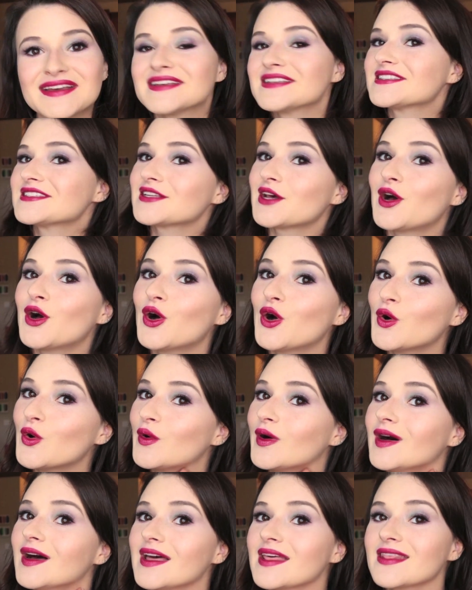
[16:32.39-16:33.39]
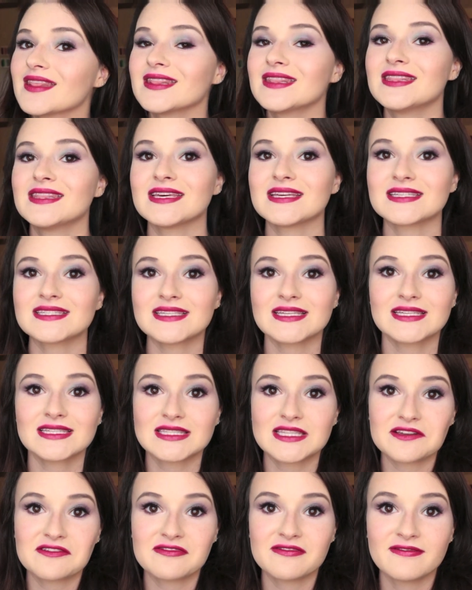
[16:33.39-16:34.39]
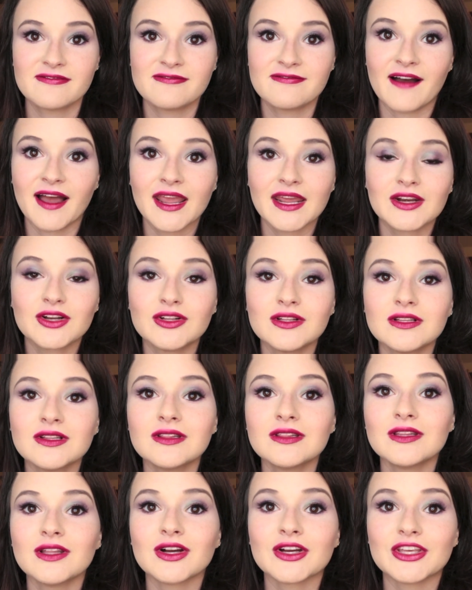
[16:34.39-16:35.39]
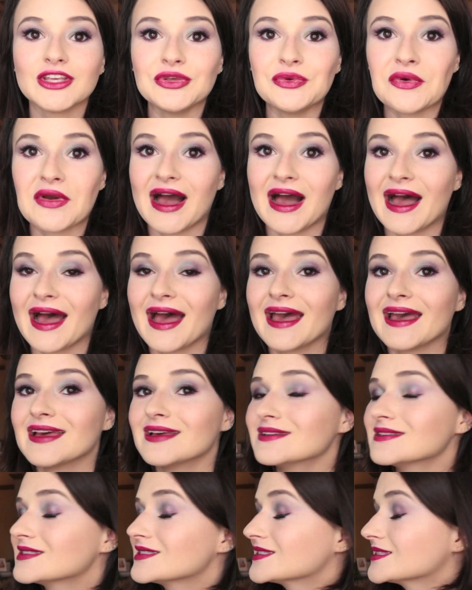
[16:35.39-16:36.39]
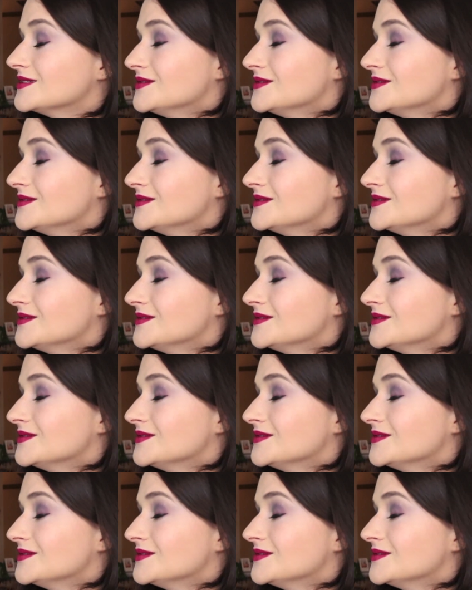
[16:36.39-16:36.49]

So this is the final look, you guys.